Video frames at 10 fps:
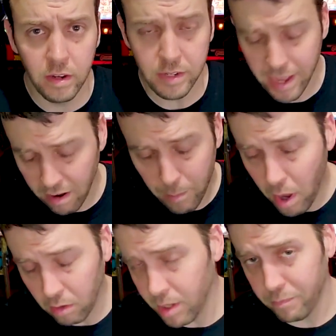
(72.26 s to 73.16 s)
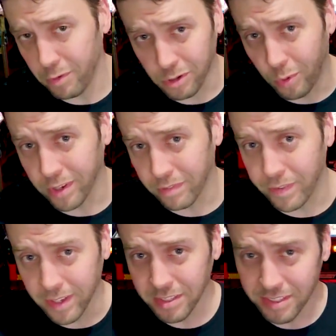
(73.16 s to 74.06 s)
Now, I'm all up for a quick
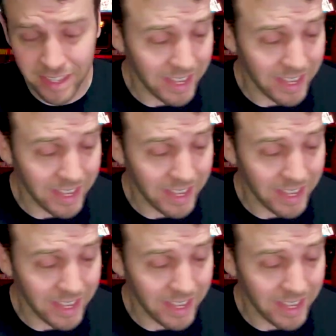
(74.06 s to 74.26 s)
fix